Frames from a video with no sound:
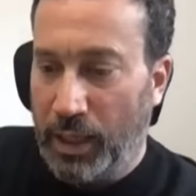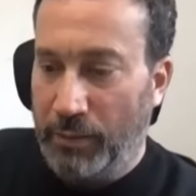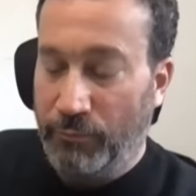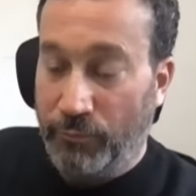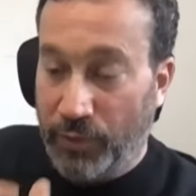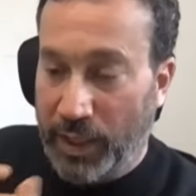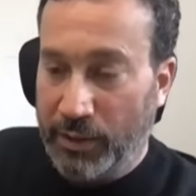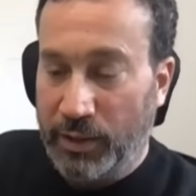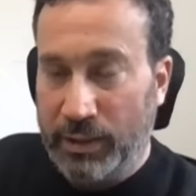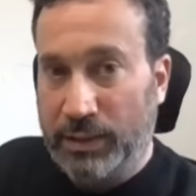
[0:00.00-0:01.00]
uh,
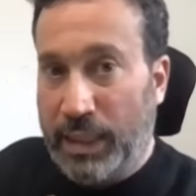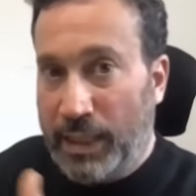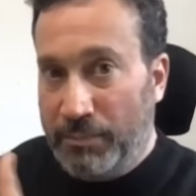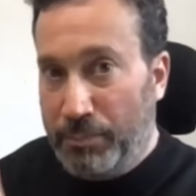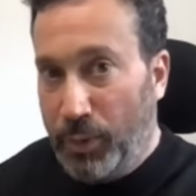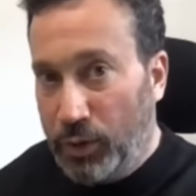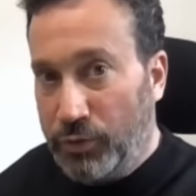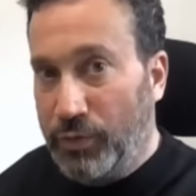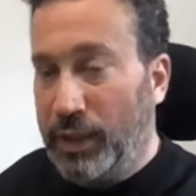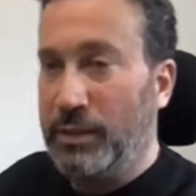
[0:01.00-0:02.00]
violence and
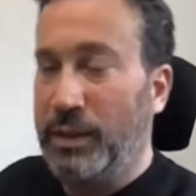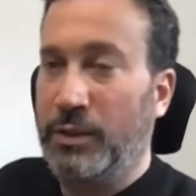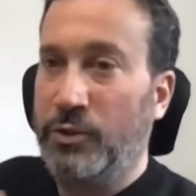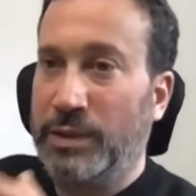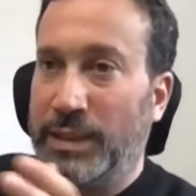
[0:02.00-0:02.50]
moderating it.